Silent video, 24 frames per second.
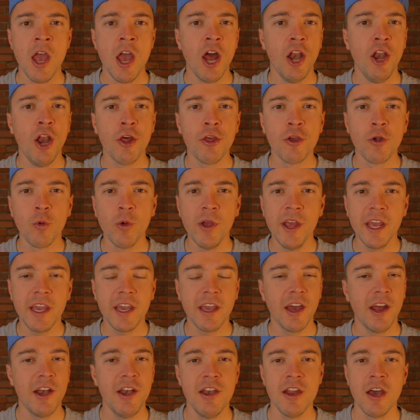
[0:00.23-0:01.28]
Another
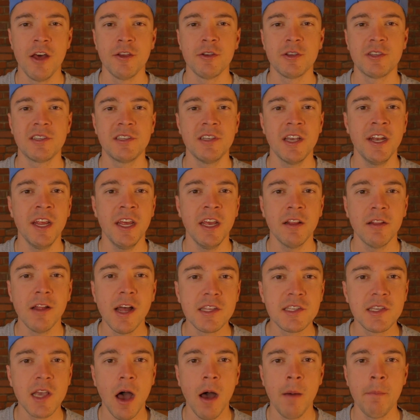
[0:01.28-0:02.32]
week, another city.
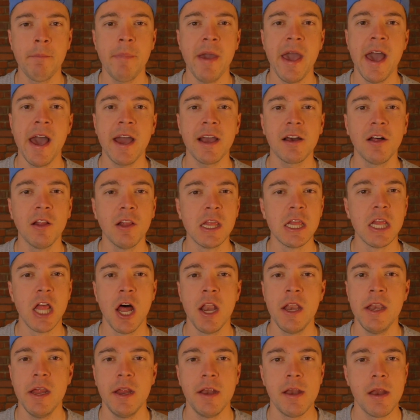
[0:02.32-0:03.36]
Let's unpack
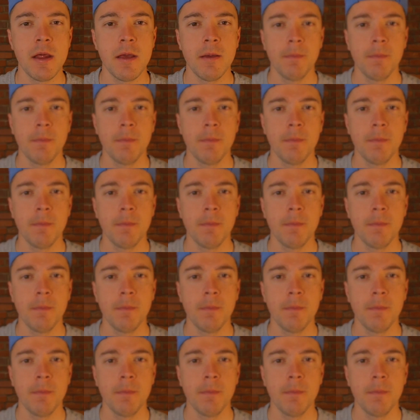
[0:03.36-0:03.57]
London.